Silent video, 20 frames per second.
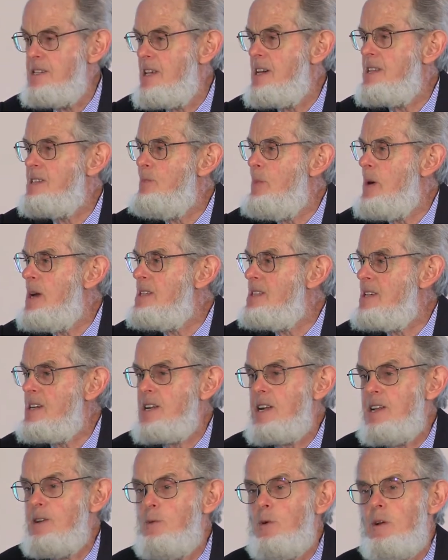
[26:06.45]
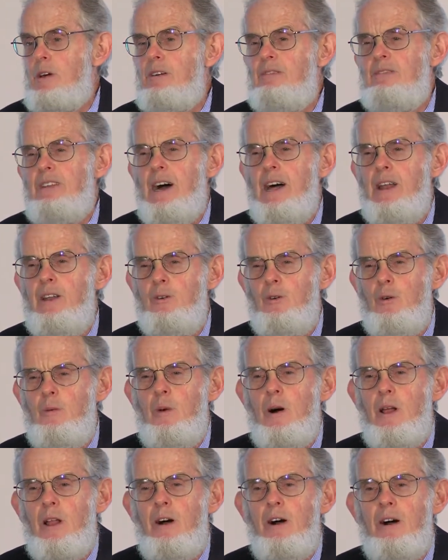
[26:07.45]
That's basically what I've done all
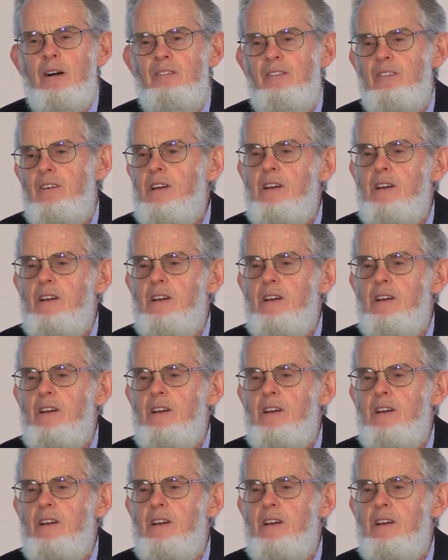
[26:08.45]
my life.